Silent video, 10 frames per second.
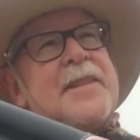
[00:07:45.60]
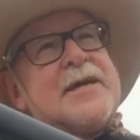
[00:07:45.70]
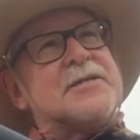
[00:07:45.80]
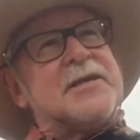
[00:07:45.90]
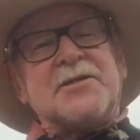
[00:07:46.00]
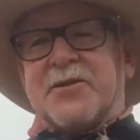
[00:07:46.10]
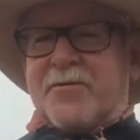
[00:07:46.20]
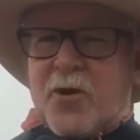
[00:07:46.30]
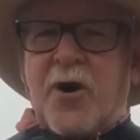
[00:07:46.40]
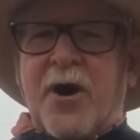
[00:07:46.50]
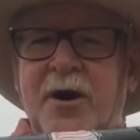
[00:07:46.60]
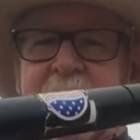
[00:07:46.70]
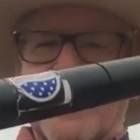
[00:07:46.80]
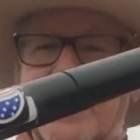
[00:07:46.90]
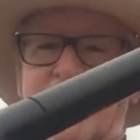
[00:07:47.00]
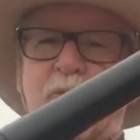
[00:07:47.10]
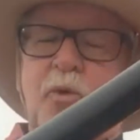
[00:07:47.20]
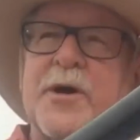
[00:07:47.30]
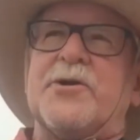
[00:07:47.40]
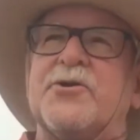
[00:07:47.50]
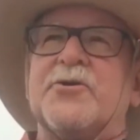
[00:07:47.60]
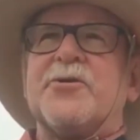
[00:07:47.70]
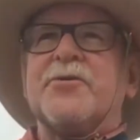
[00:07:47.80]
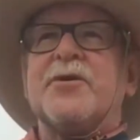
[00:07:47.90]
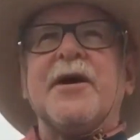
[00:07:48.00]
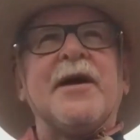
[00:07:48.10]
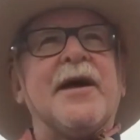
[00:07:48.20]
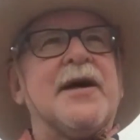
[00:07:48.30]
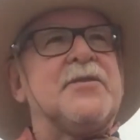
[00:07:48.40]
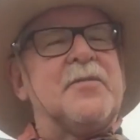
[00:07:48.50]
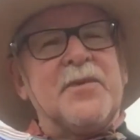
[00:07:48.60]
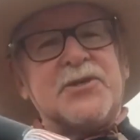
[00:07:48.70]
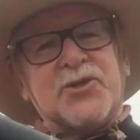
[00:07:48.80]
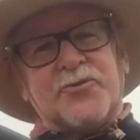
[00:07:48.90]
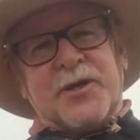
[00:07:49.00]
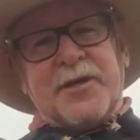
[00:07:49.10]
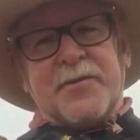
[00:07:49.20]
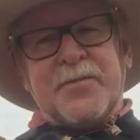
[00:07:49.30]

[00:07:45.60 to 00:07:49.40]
That sense of awe and wonder at the mystery.